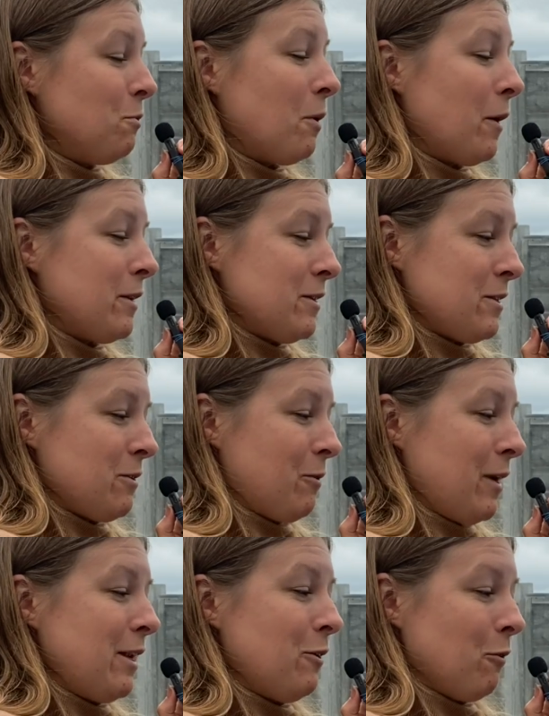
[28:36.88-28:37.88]
minus
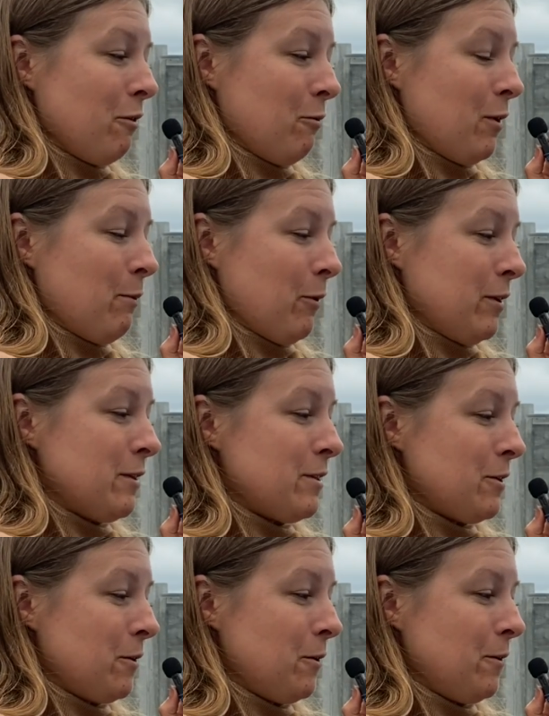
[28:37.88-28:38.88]
3, not 3 minus
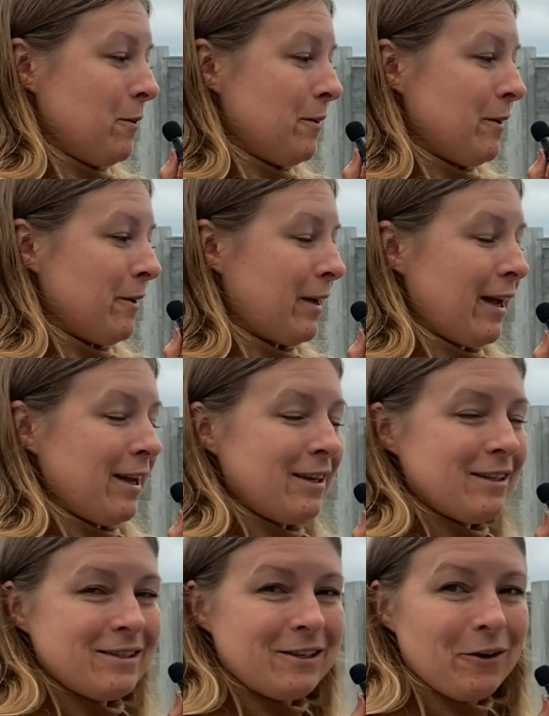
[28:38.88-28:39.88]
2. Okay,
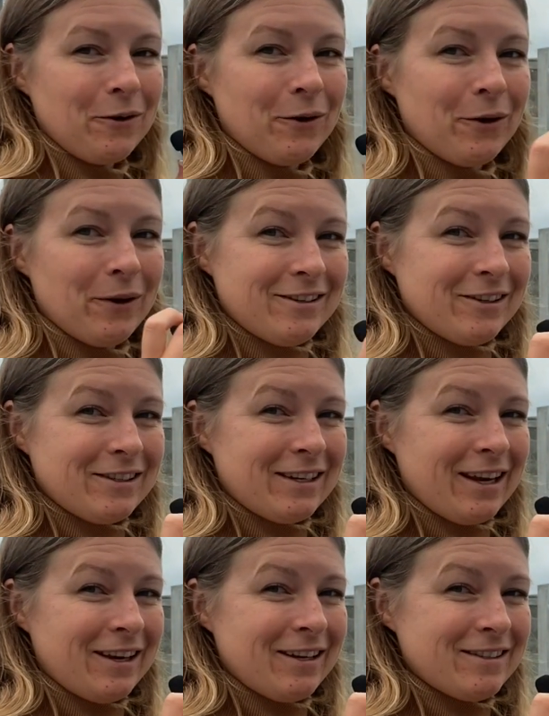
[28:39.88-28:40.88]
so just
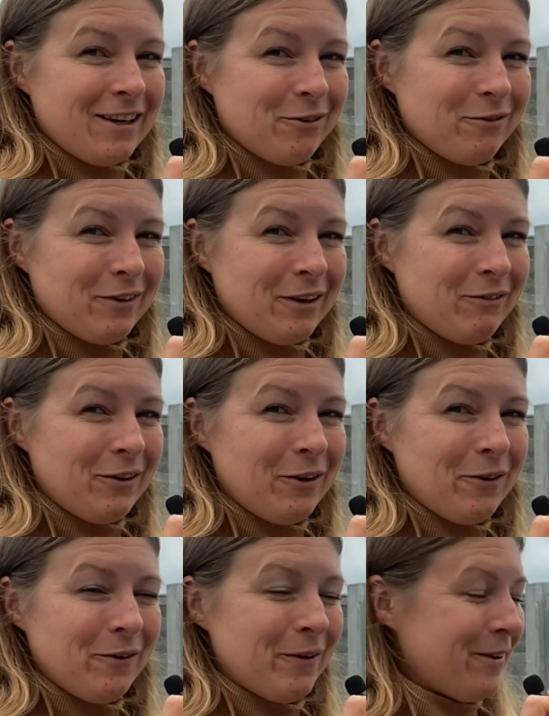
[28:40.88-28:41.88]
kick yourself if
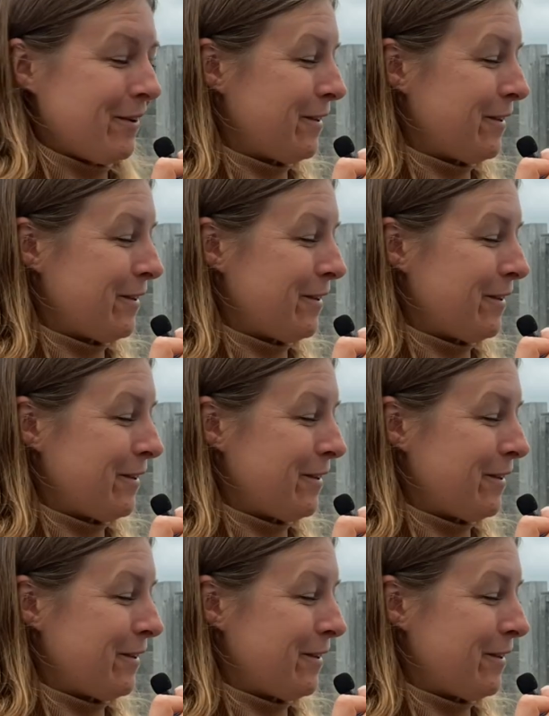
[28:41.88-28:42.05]
you